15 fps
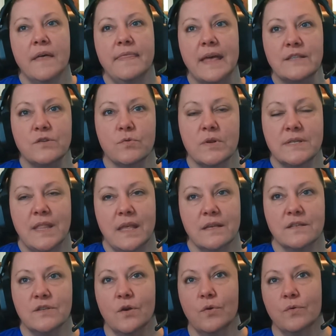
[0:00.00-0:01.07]
that sort of
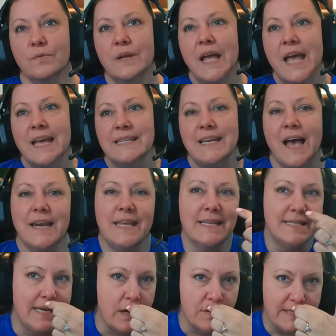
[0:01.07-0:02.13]
thing, so Todd
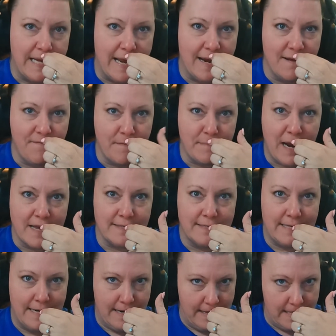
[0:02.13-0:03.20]
gets irritated if I'm not
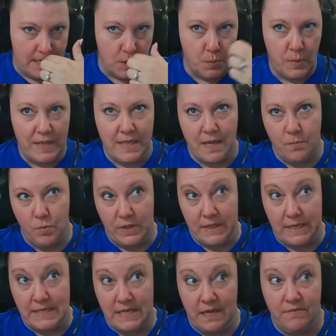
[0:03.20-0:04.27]
sitting in there with him with
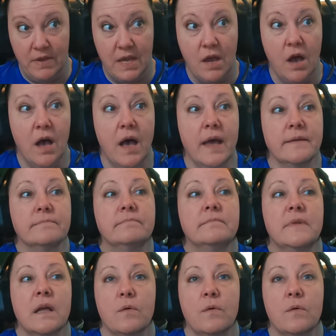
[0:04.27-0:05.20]
the TV on